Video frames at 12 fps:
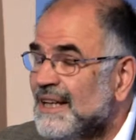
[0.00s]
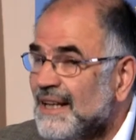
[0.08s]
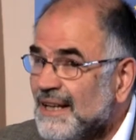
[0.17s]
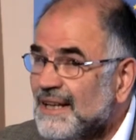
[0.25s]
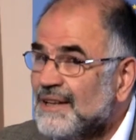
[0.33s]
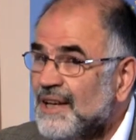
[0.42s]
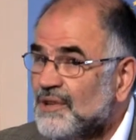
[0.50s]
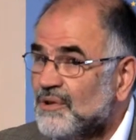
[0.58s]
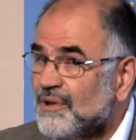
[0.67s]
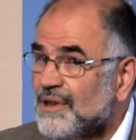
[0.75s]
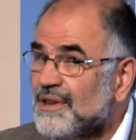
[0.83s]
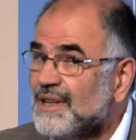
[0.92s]
then you
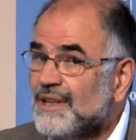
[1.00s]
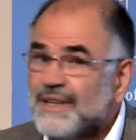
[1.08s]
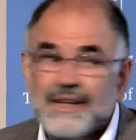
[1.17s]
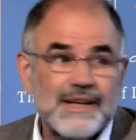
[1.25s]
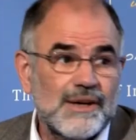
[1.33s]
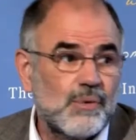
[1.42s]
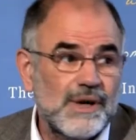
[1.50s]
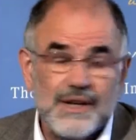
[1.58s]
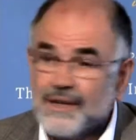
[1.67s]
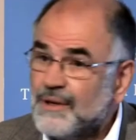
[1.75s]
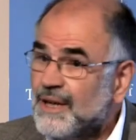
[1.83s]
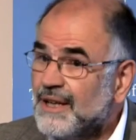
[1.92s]
can see
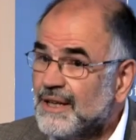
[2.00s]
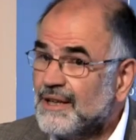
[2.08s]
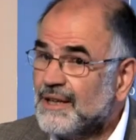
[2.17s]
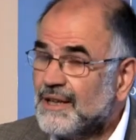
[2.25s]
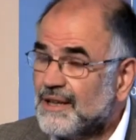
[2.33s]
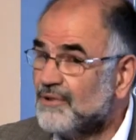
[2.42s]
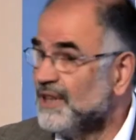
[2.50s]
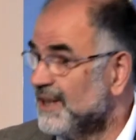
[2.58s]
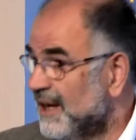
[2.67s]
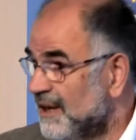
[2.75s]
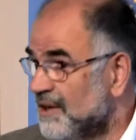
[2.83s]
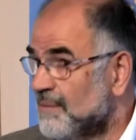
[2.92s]
where
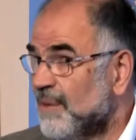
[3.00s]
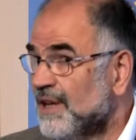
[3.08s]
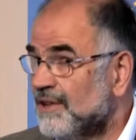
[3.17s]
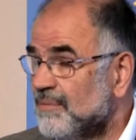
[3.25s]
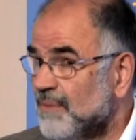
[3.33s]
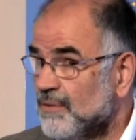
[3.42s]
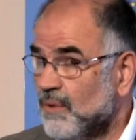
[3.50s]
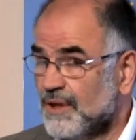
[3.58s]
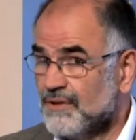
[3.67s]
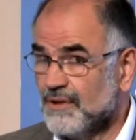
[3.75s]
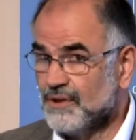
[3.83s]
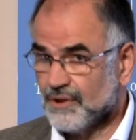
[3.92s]
greedy eyes might
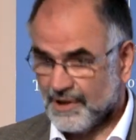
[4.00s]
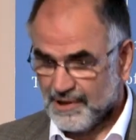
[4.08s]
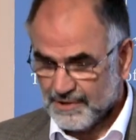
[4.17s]
want to look.